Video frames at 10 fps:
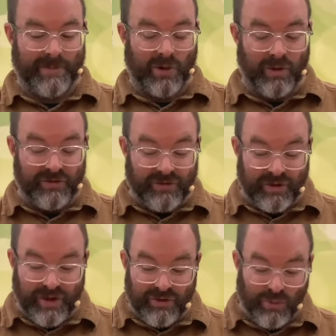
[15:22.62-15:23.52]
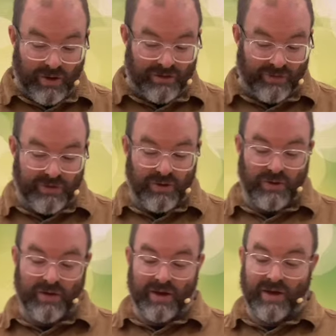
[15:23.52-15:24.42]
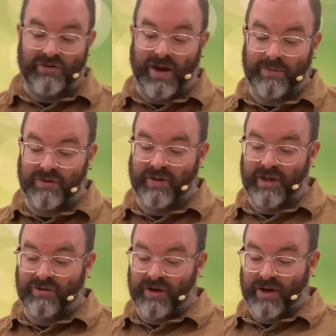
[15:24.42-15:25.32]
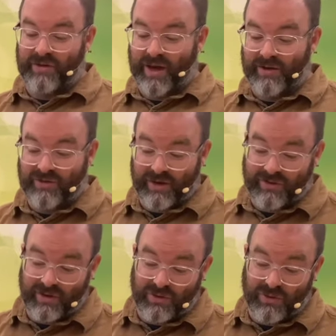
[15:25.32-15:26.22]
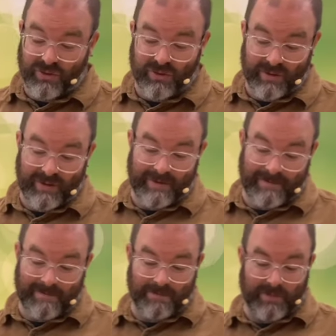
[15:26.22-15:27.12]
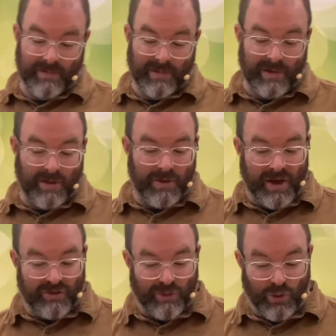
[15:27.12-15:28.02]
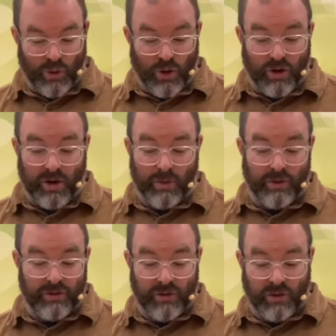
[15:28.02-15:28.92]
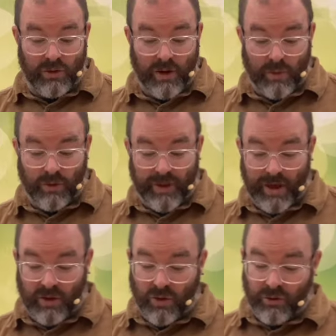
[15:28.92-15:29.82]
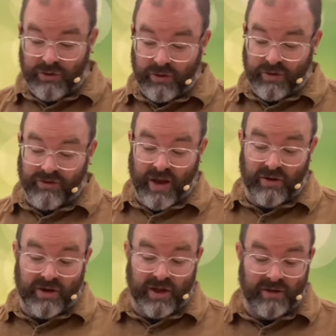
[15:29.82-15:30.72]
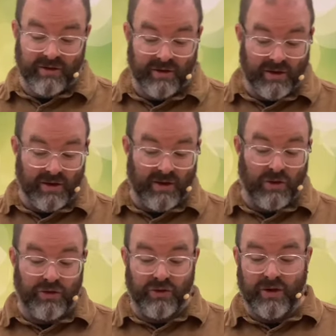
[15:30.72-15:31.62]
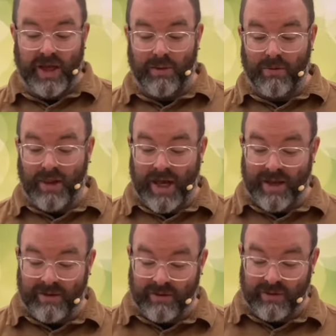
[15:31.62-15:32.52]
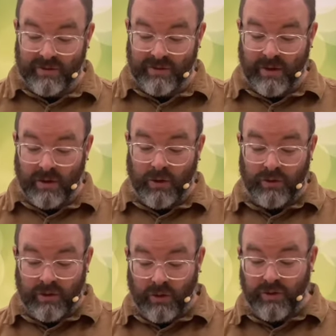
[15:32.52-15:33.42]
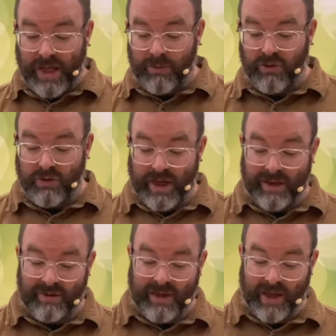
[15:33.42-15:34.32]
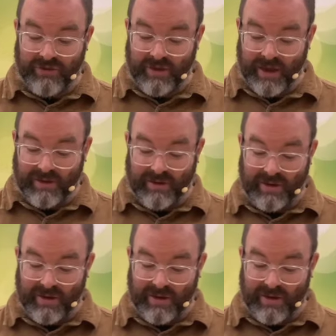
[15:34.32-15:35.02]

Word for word: Well, listen to these words a few chapters later in Isaiah 62. It begins with, No longer will, you, will they call you deserted, or your name land, or, or name your land desolate,